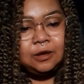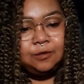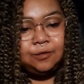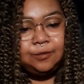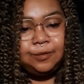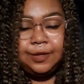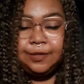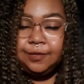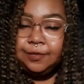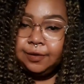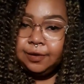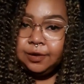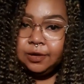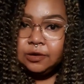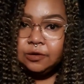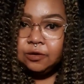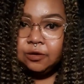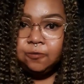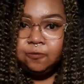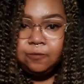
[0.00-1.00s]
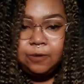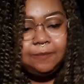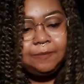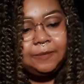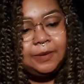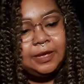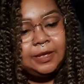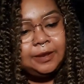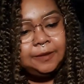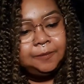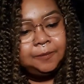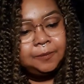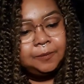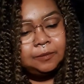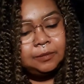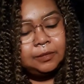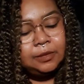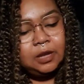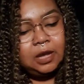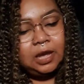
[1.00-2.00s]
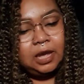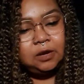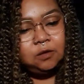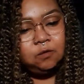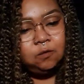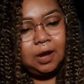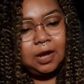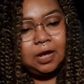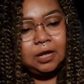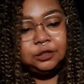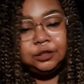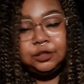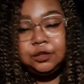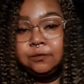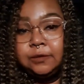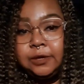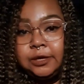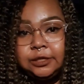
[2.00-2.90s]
with your ribbon, and while doing